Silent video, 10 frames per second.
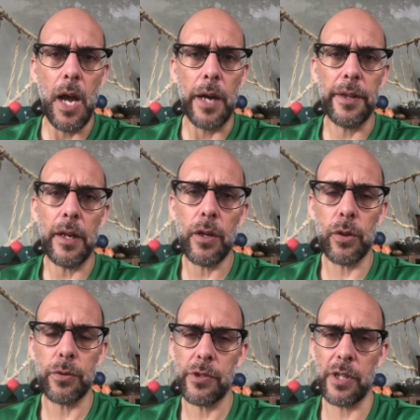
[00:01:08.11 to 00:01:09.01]
And then it
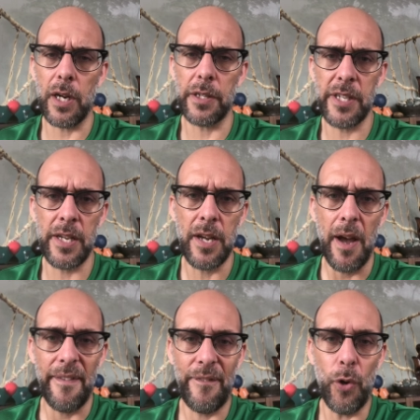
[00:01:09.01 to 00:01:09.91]
all started
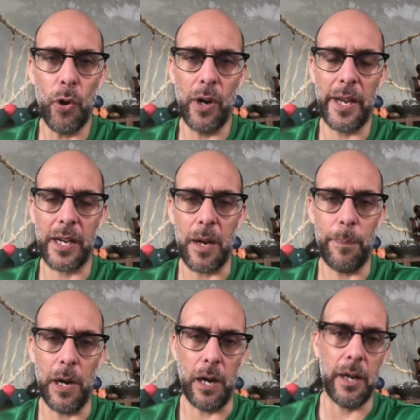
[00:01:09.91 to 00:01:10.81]
falling
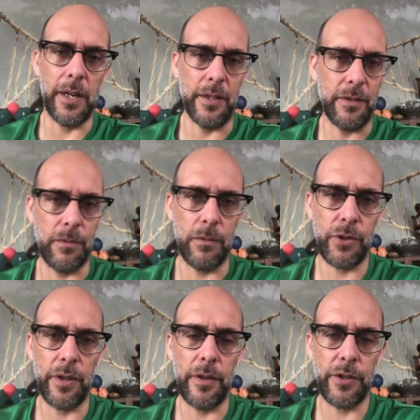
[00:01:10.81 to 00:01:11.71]
apart and
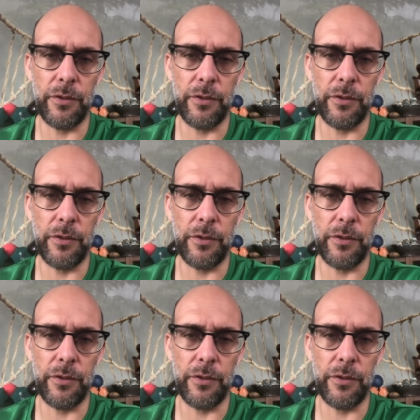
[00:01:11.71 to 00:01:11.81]
she,